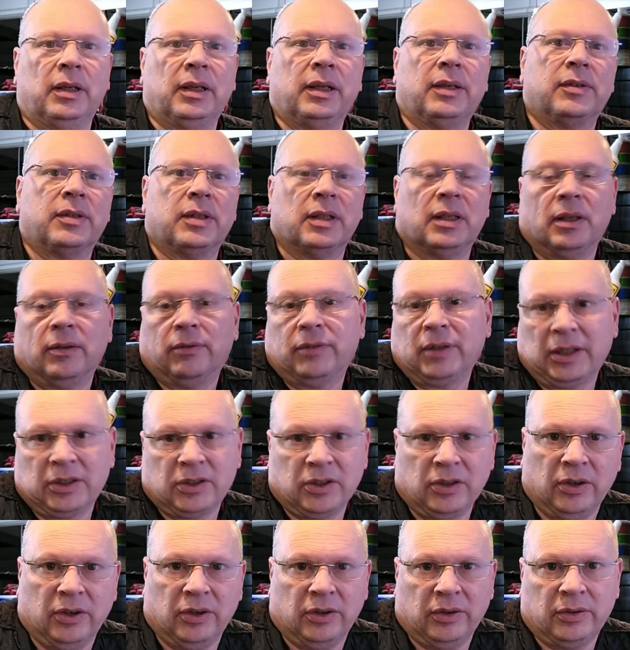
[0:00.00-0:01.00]
believes in the
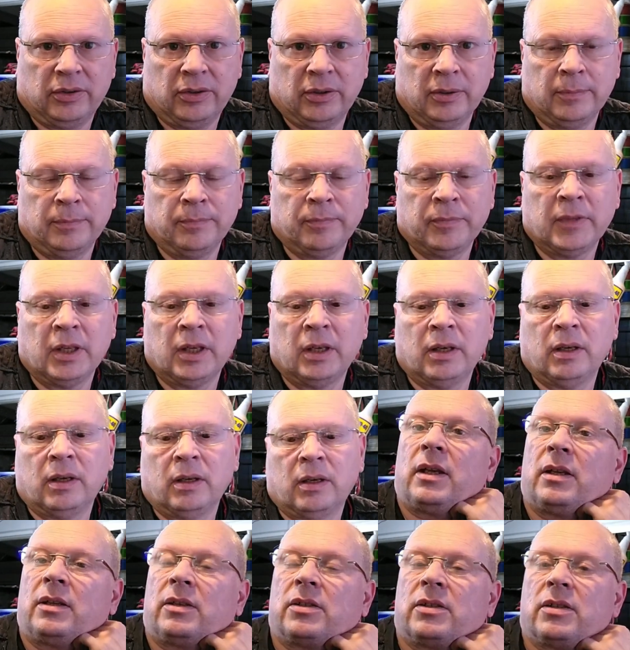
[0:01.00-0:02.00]
flat Earth.
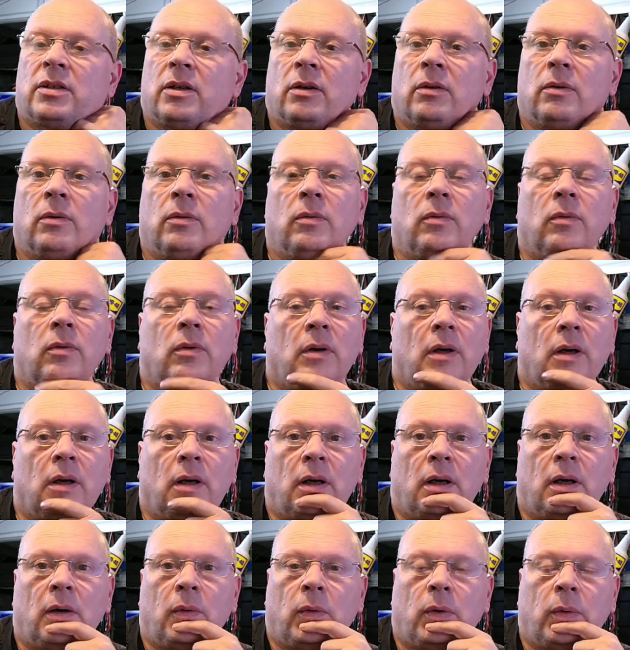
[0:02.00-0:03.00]
So
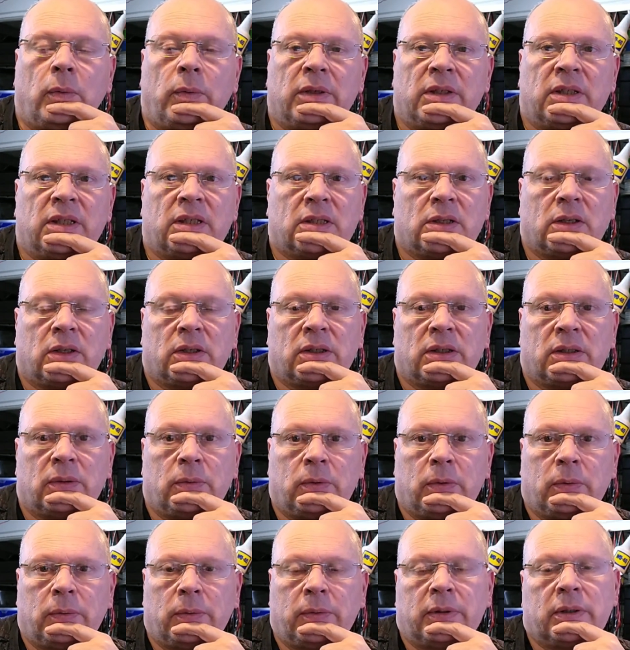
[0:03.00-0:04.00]
what
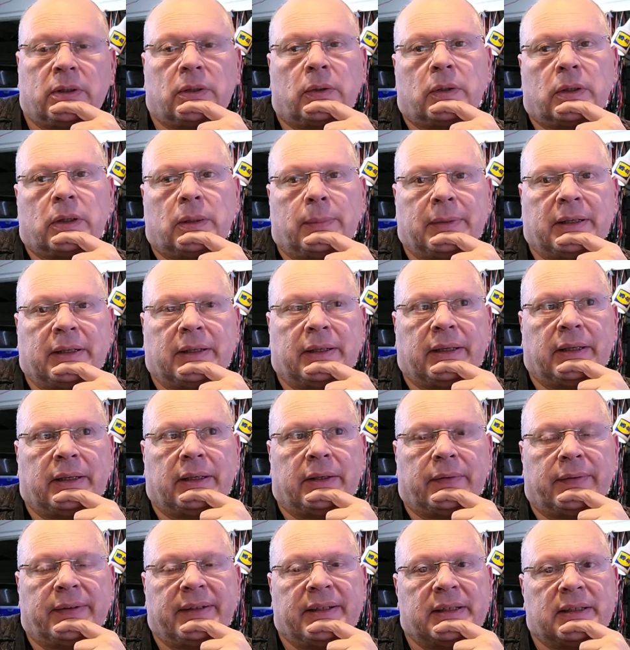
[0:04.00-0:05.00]
we're talking about
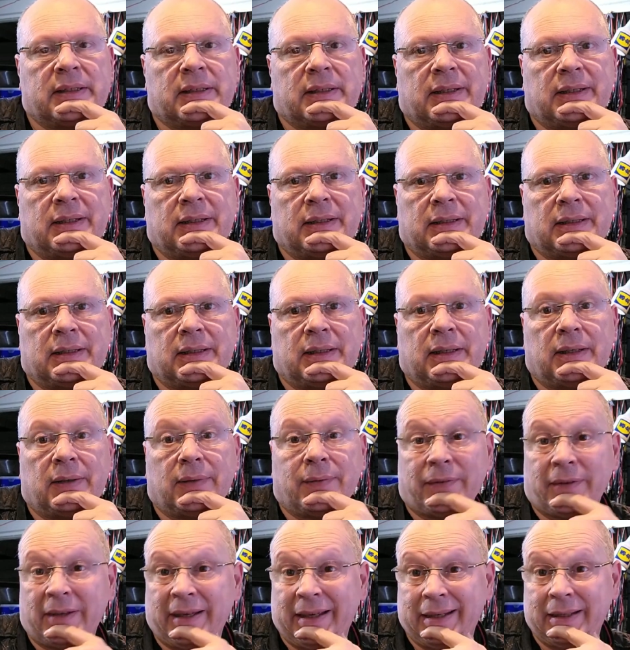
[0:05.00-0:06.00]
here is the
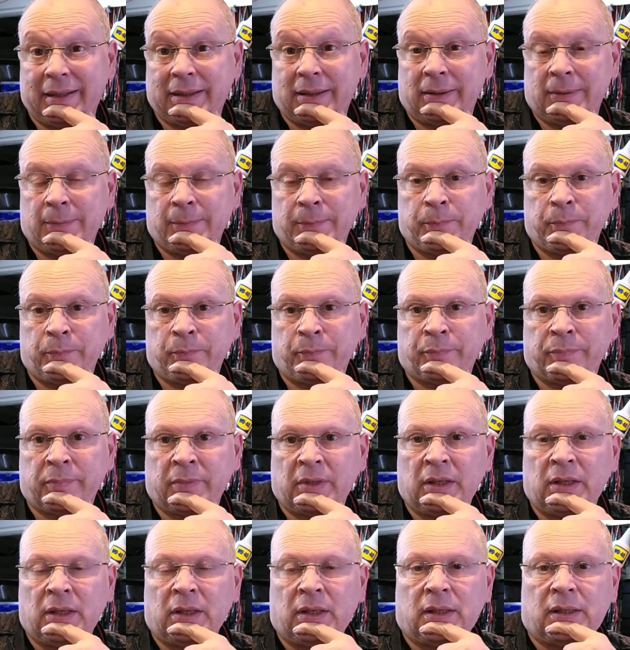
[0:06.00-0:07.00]
effect.
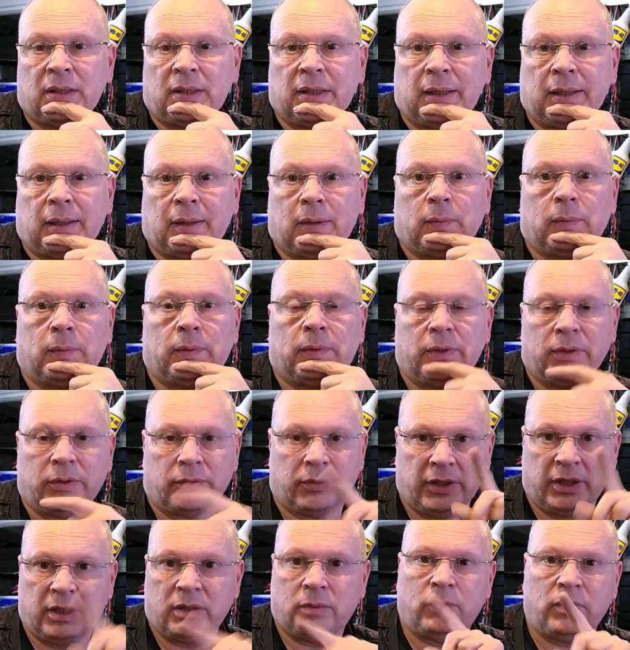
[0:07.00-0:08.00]
Now,
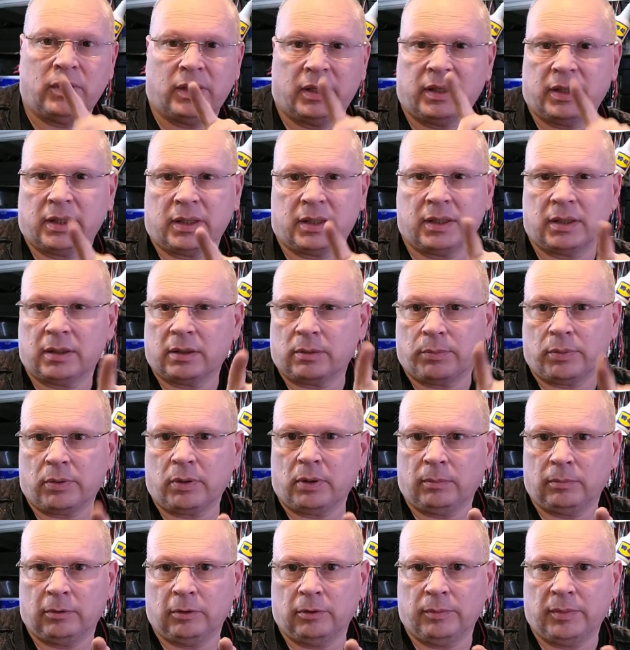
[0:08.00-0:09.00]
the reason why this is a
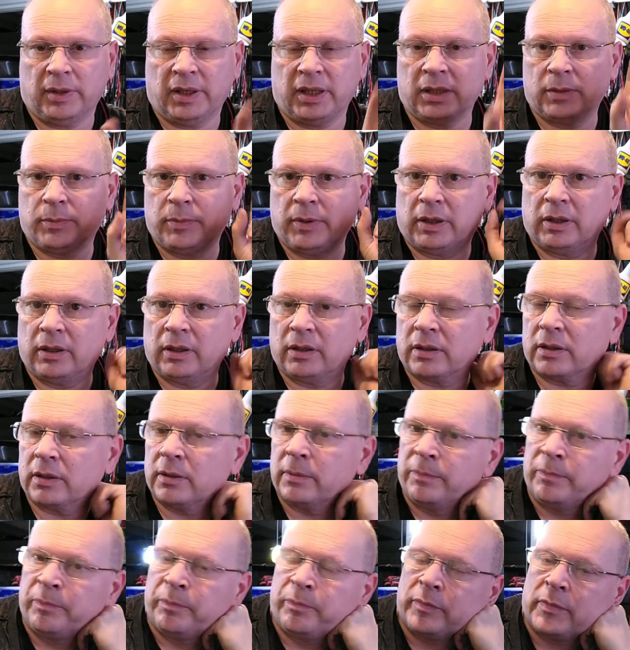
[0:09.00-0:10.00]
problem is
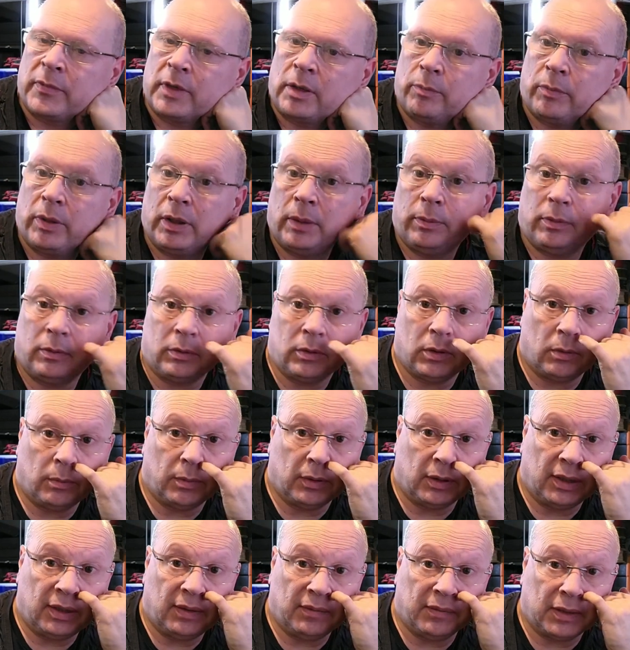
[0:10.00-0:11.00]
because people do
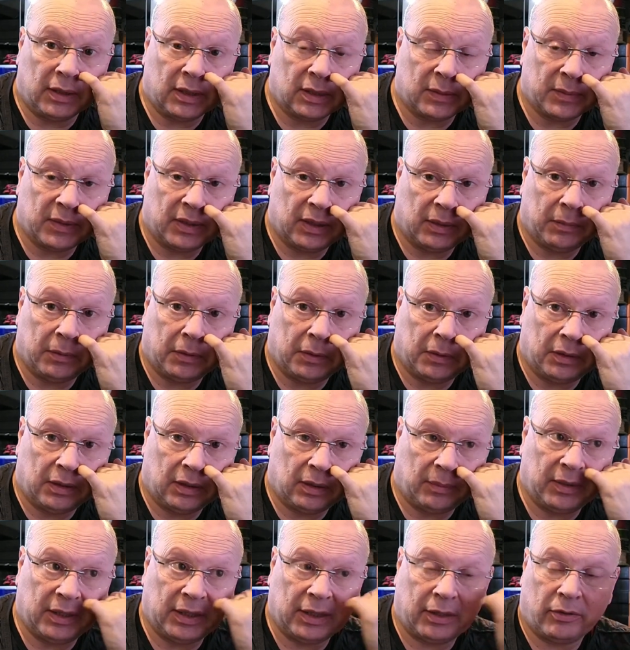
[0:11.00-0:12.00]
believe these people.
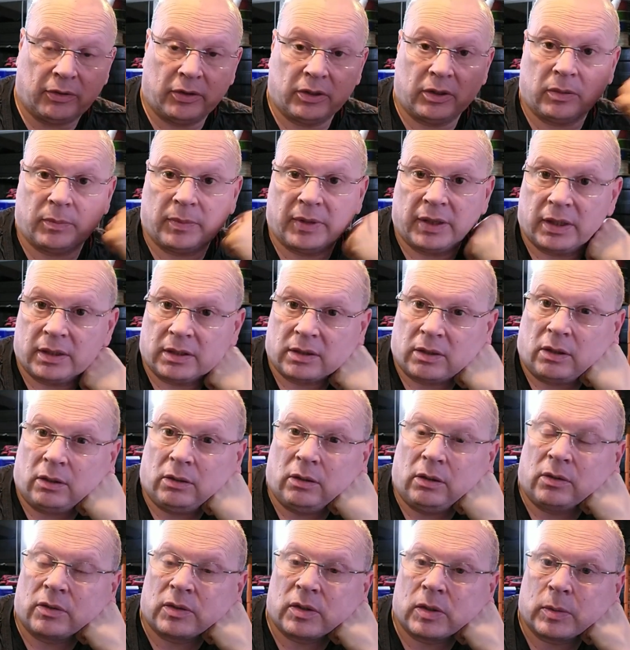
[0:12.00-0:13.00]
I mean, Eric Dubay has got a
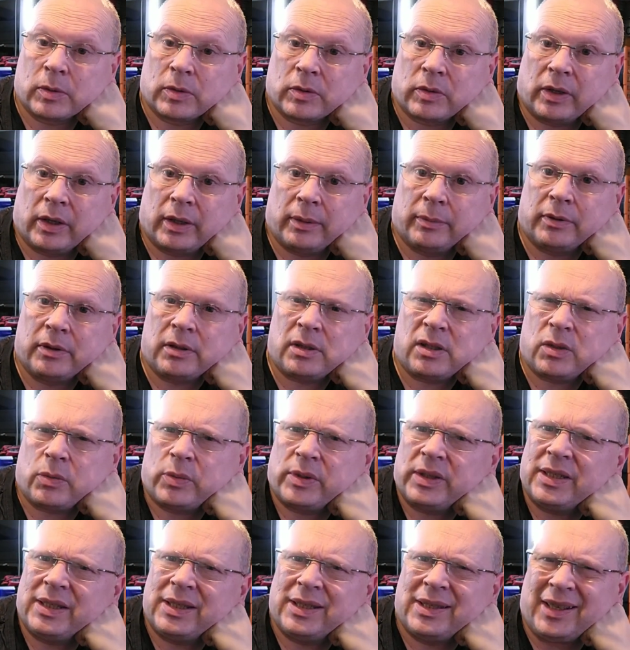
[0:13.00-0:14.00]
lot of subscribers,
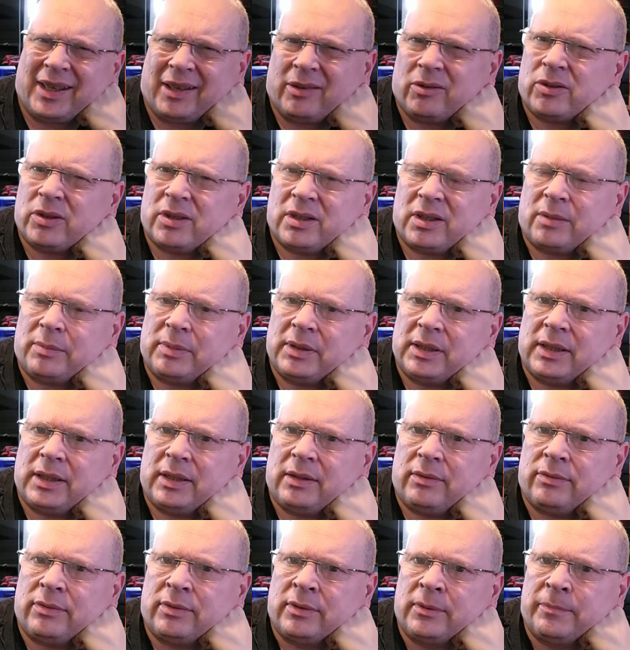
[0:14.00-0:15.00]
20,000, I
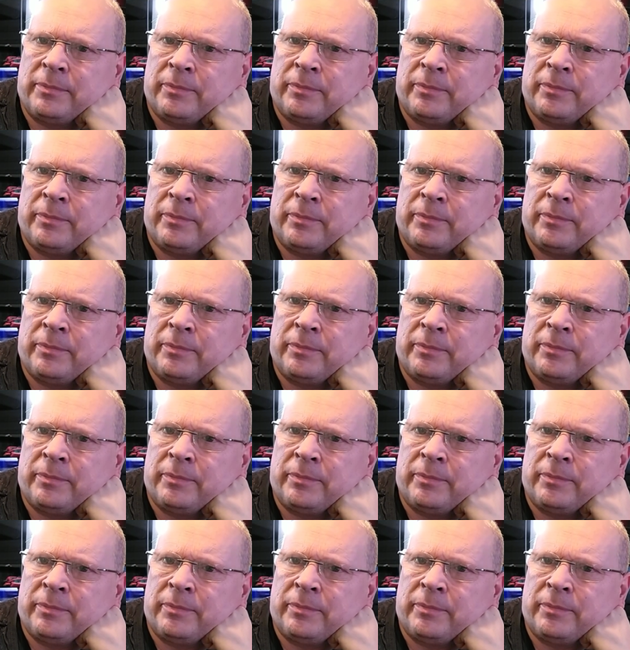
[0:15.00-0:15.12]
believe,